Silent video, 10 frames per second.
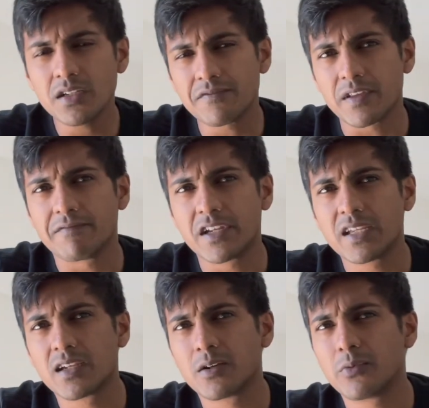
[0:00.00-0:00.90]
of
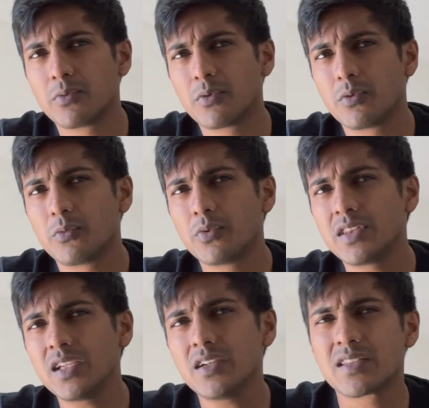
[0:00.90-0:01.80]
Nvidia, we
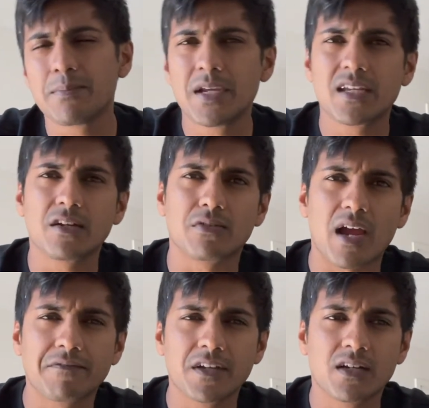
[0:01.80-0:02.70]
think of them making
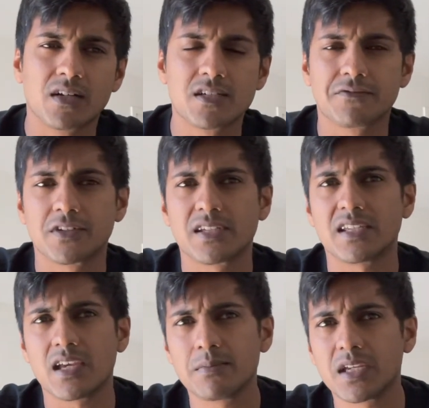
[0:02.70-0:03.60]
graphic cards for the
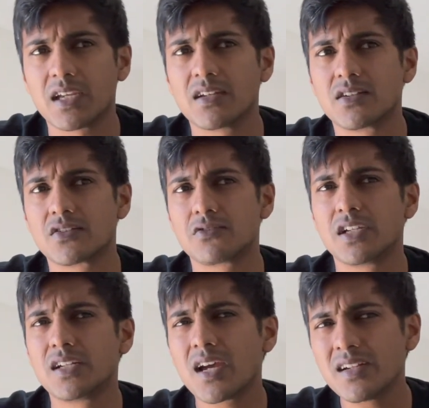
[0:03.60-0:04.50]
gaming industry,
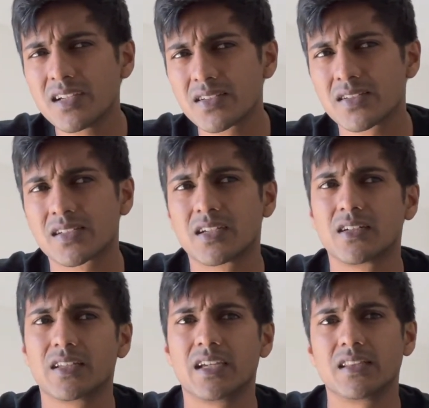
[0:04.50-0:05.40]
not
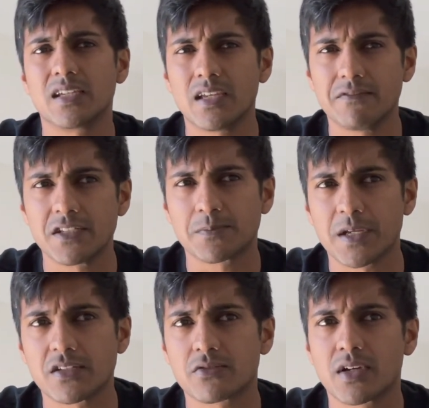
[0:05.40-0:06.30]
necessarily in the EV
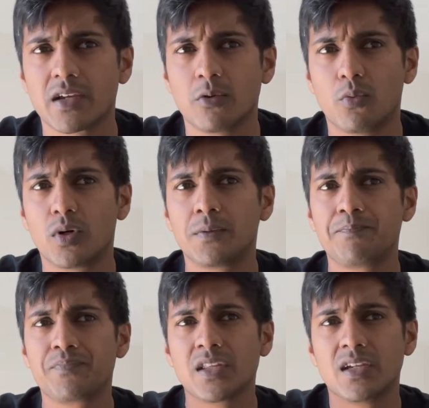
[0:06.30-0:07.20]
space, right?
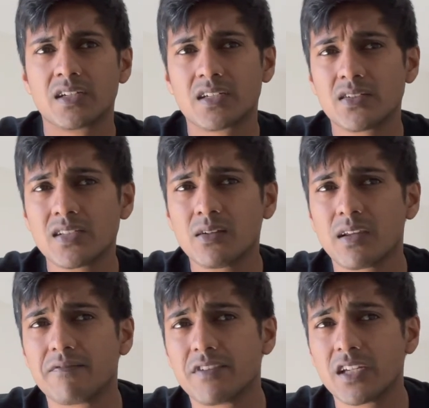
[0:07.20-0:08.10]
Well, turns out
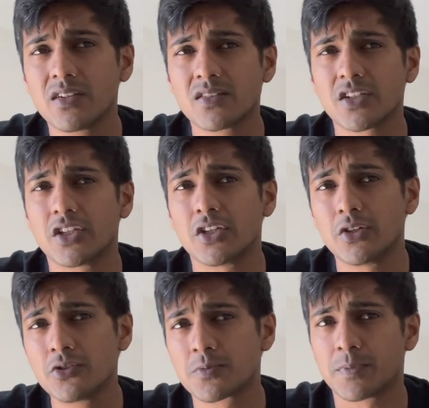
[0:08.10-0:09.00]
Nvidia is a
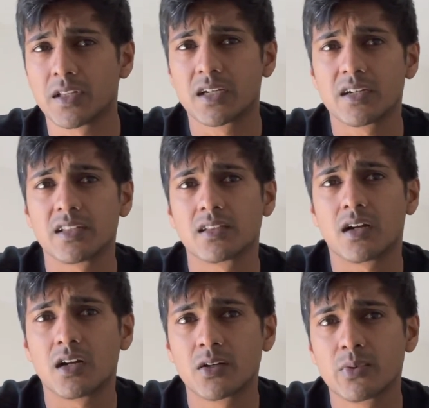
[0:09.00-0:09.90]
huge player in the
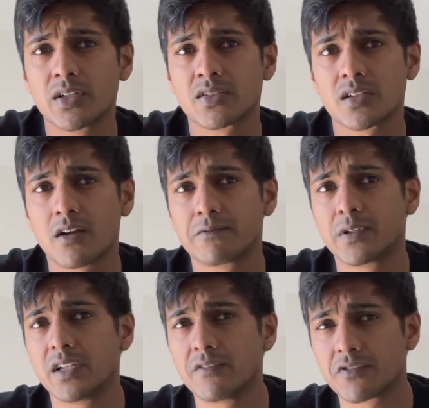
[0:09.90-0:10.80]
hardware, software,
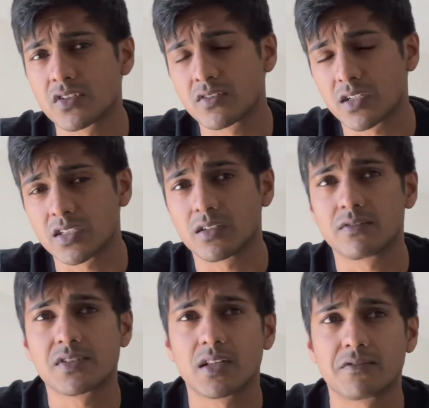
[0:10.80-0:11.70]
and infrastructure
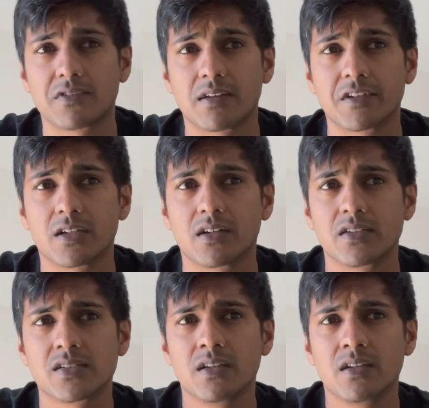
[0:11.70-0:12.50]
of self-driving cars.